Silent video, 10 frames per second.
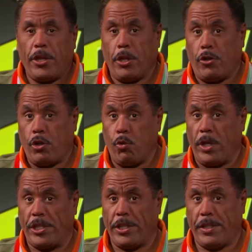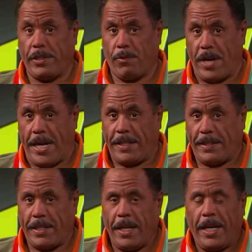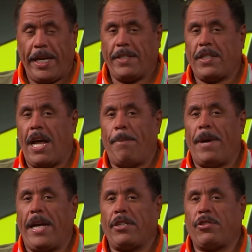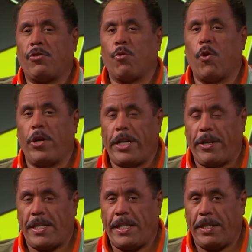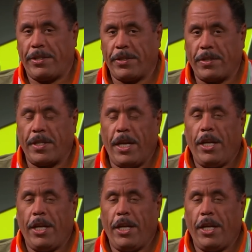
The yeah. tuition is erased. It's taught by extraordinary teachers.